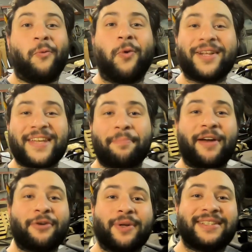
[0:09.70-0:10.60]
What's up,
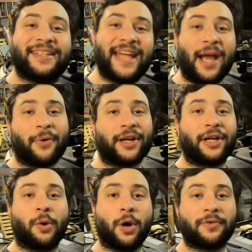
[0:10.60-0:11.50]
everyone? Today we're going to
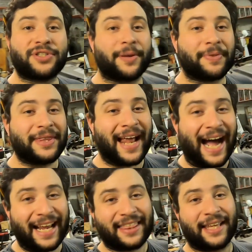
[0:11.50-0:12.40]
go over something that
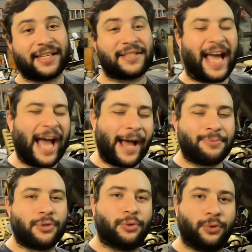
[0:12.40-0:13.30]
I think is
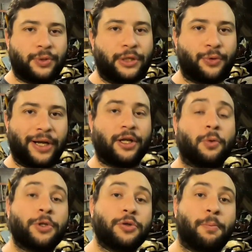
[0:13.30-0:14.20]
absolutely critical
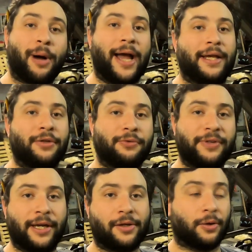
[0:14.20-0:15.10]
when you buy a new
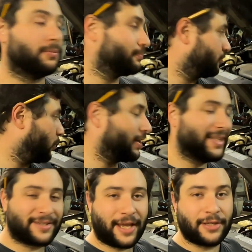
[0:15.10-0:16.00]
vehicle, or in
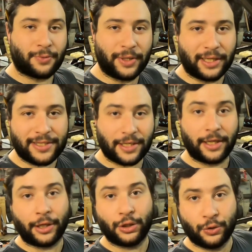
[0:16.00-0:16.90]
this case,
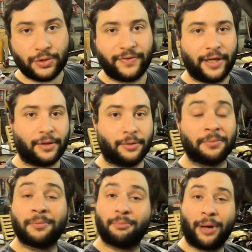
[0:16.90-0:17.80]
realistically, a used vehicle,
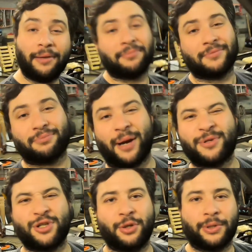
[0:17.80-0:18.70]
but
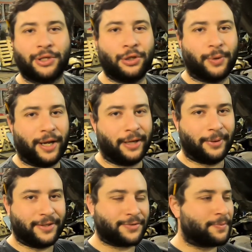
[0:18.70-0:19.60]
probably should do it with a new one
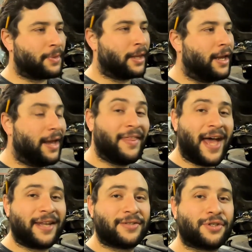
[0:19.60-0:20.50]
anyways. And
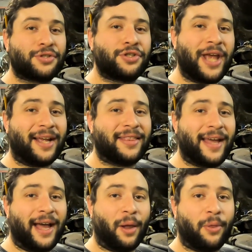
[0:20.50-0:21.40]
that is check the
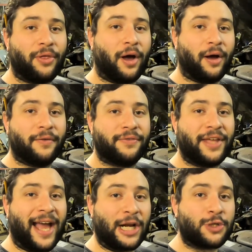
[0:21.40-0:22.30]
health of
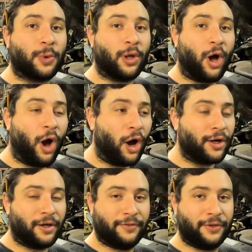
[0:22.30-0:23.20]
the actual
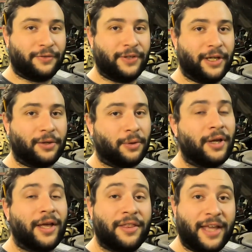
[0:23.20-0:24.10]
heart of your vehicle,
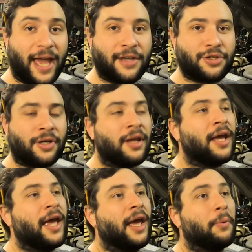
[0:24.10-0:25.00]
the engine.
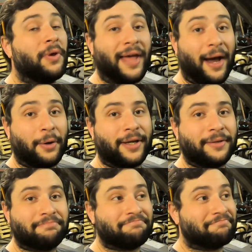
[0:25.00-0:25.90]
Without it,
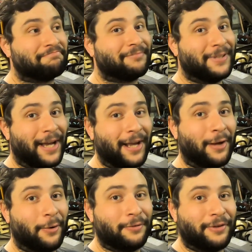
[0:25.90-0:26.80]
you're not
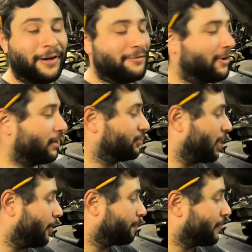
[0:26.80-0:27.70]
going very far.
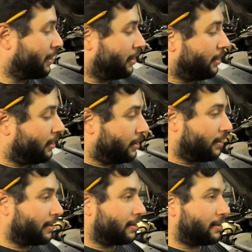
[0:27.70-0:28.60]
So,
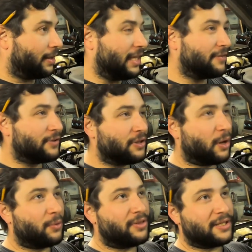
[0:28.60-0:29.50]
even
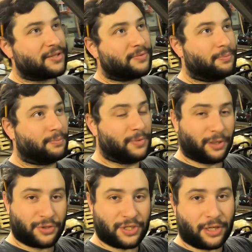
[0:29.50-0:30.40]
though this
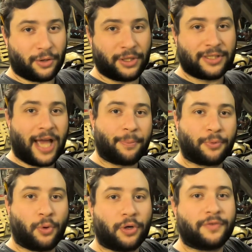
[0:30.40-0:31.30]
little sticker in the top
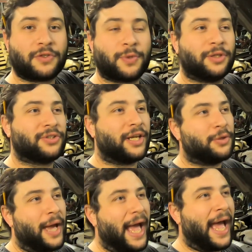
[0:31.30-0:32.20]
corner of this window said
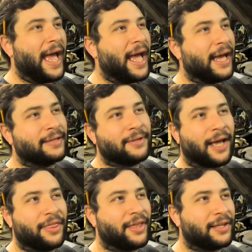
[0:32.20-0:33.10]
you had,
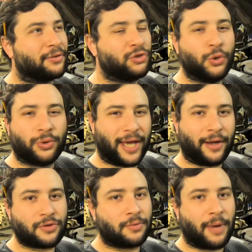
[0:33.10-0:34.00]
I think,
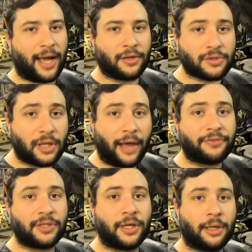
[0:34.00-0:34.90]
2,000 miles left